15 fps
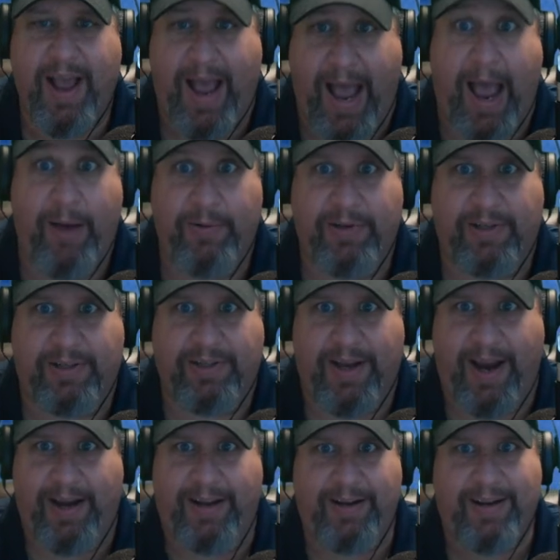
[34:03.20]
I was
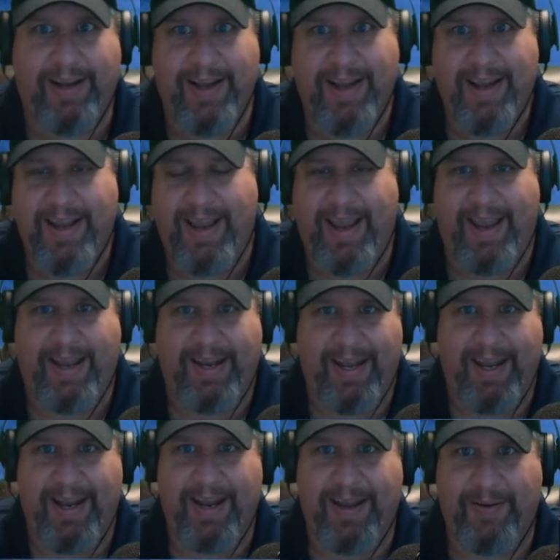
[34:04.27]
excited. And
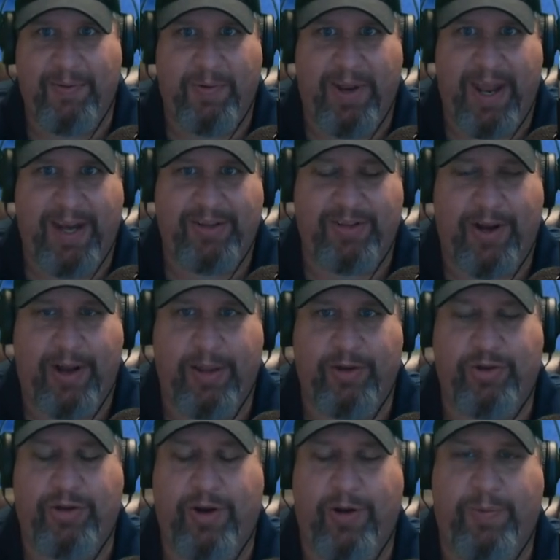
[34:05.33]
then when they saw the
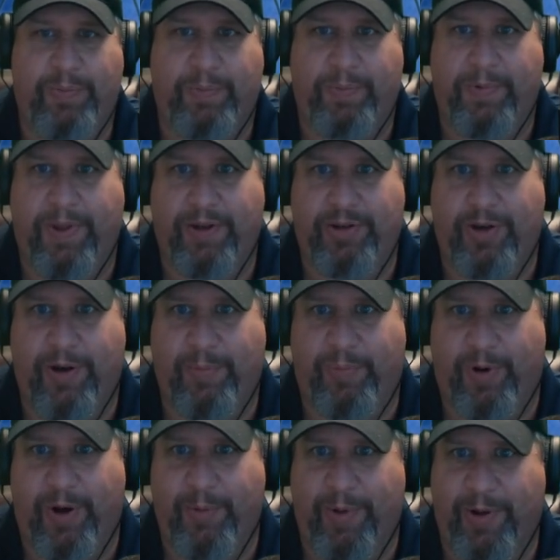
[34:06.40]
show
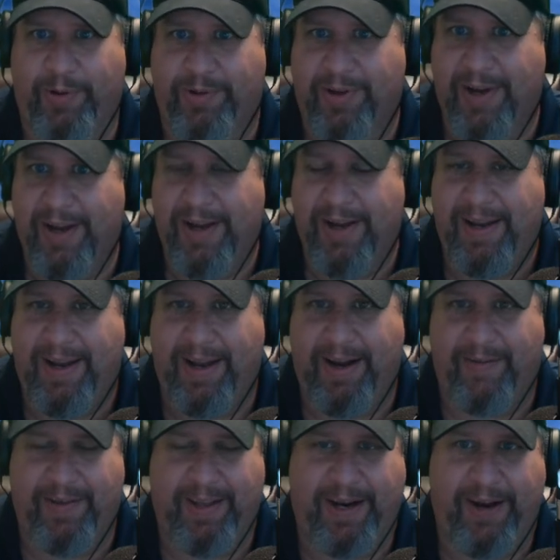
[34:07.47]
promos and
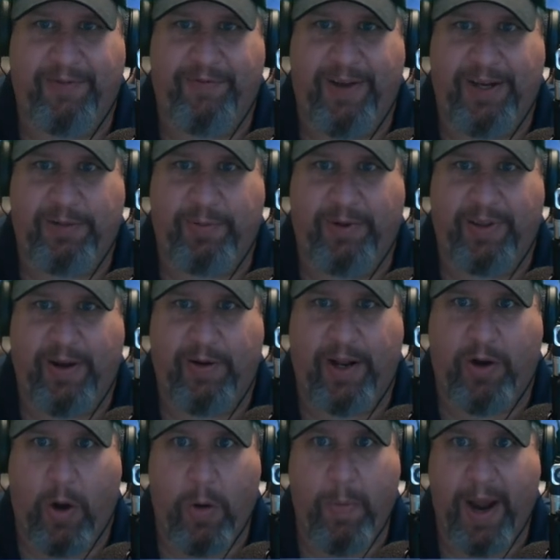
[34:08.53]
everything on Facebook, they were
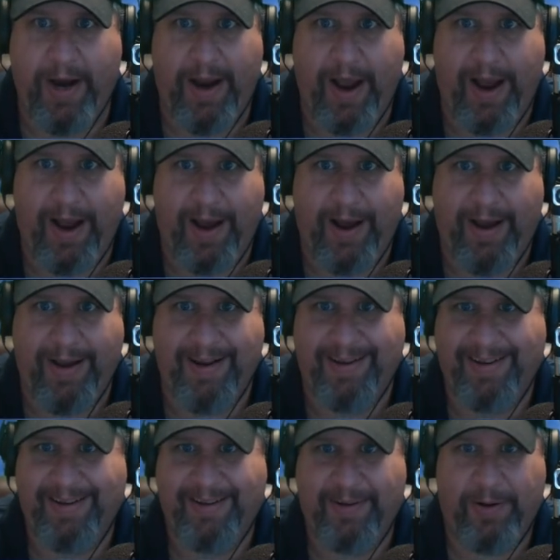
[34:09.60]
like, oh my
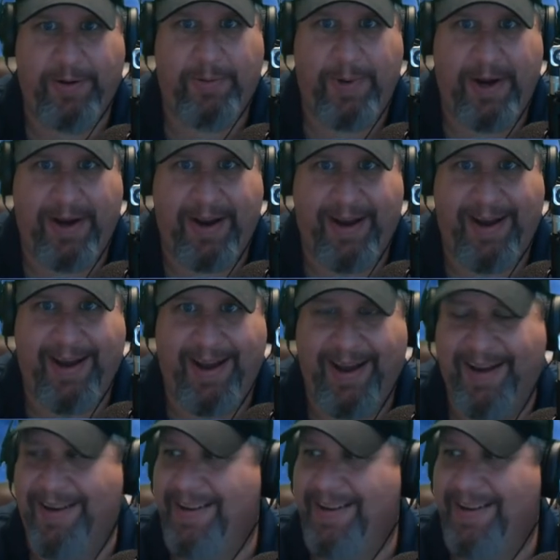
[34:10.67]
God.